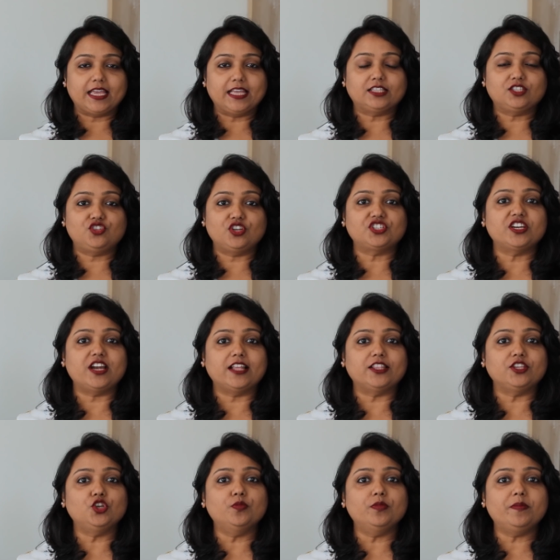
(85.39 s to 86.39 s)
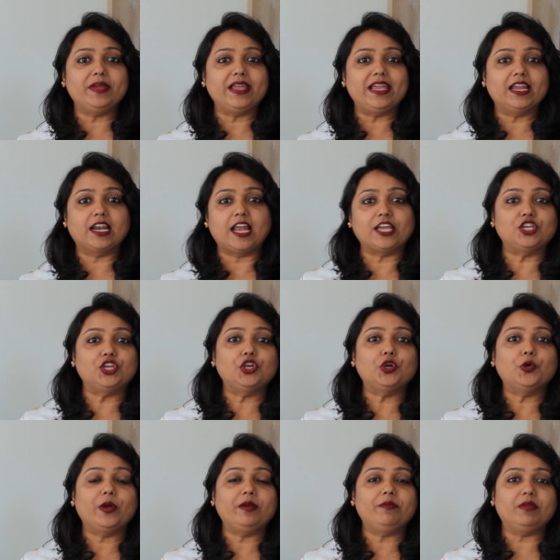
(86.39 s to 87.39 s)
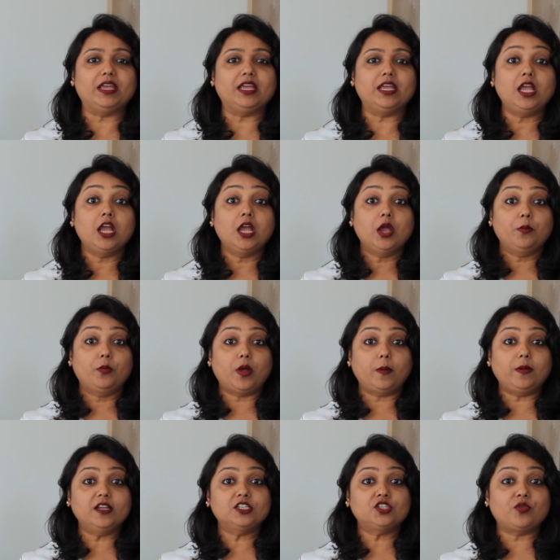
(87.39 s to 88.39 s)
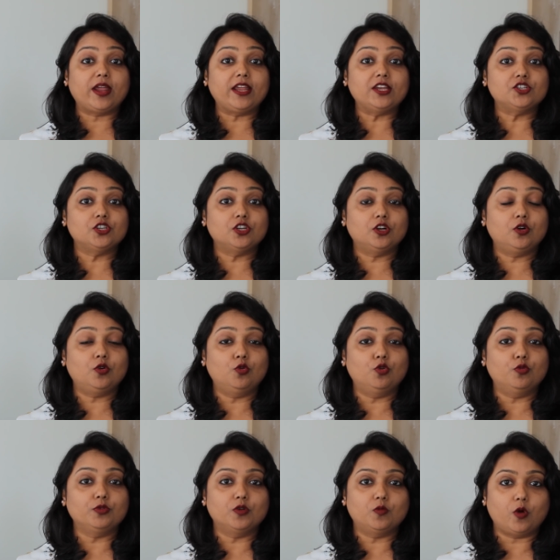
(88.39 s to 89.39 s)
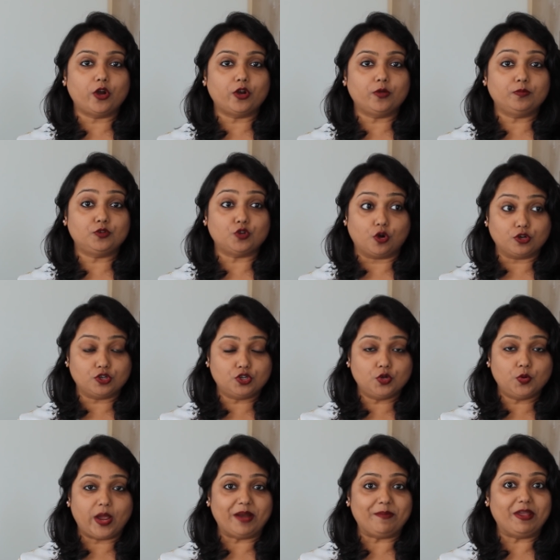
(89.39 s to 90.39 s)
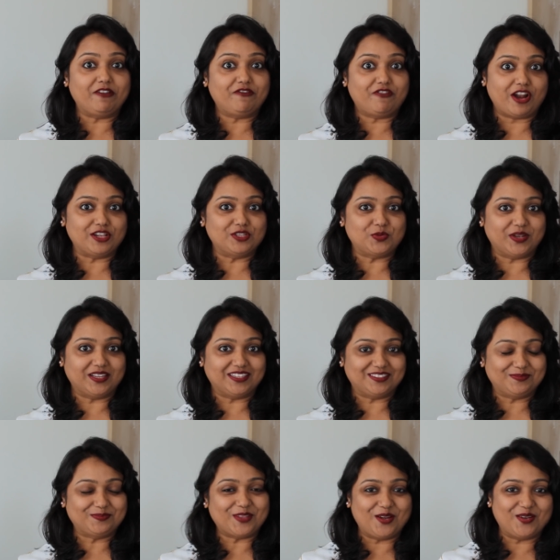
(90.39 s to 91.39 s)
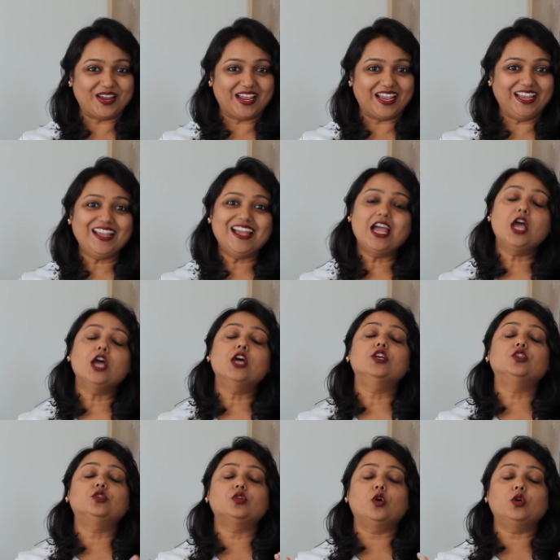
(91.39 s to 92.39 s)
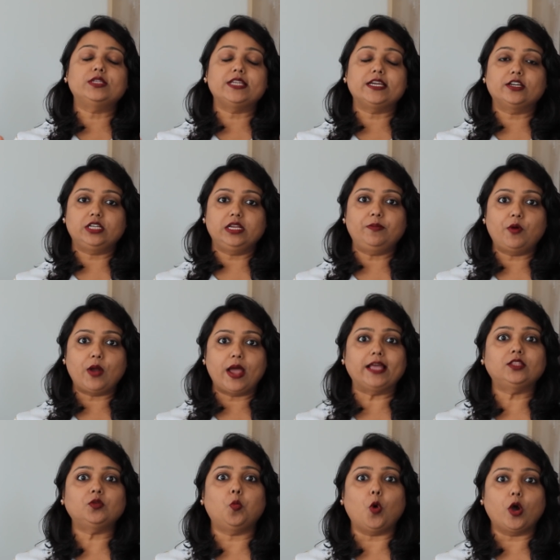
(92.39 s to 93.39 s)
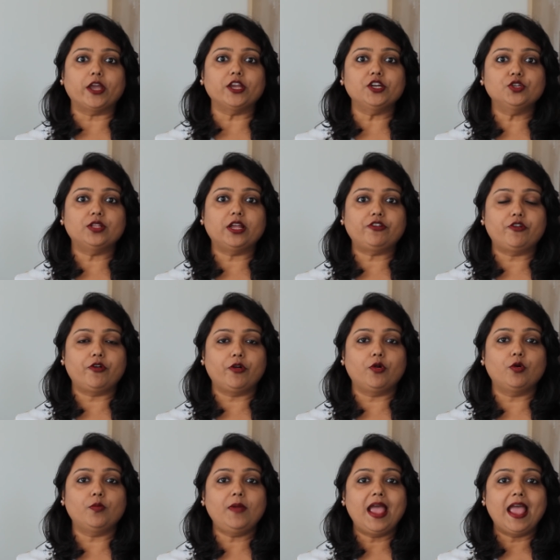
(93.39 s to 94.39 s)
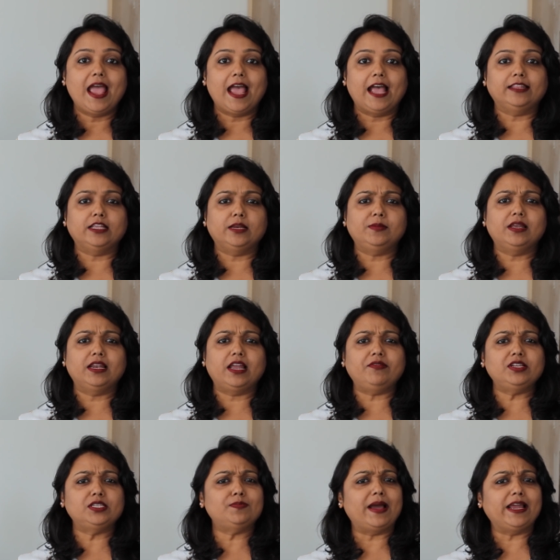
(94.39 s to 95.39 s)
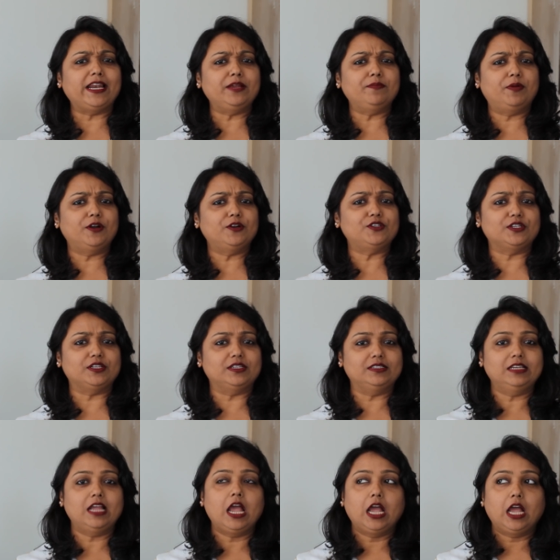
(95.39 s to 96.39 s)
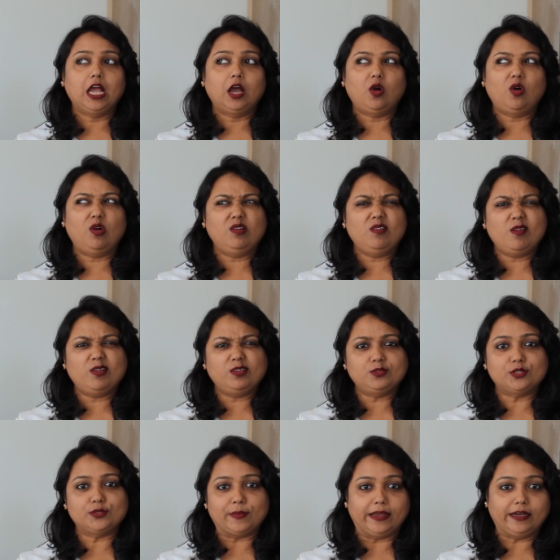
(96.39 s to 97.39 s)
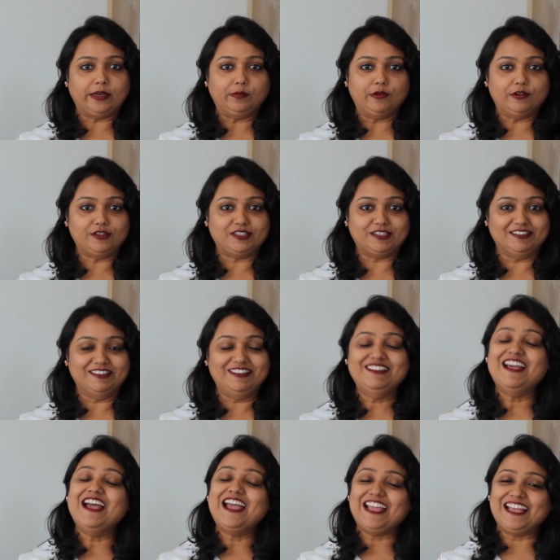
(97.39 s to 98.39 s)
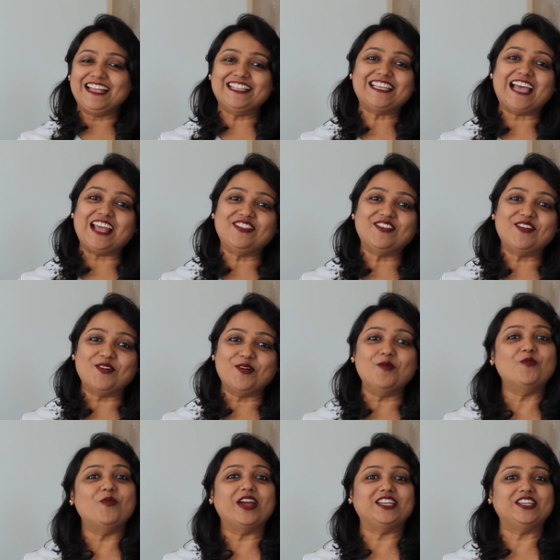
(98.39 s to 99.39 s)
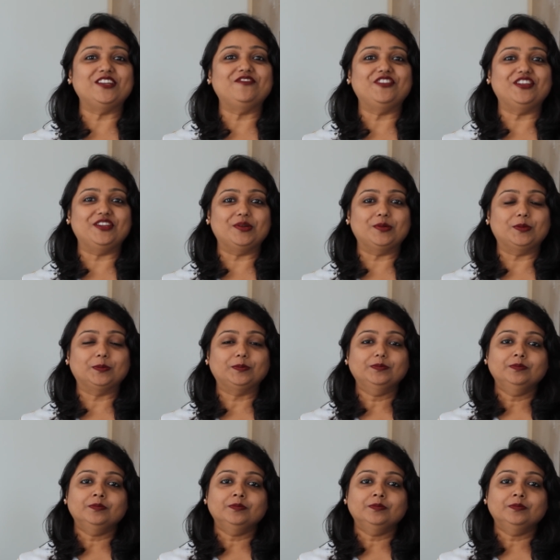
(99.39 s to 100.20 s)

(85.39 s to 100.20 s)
It's just another human being like you and me, probably a stranger whom you want to talk to and make friends with, okay? So take a deep breath, walk into that room, and there'll be a lovely smiling person, or not so smiling person, inside the room waiting for you.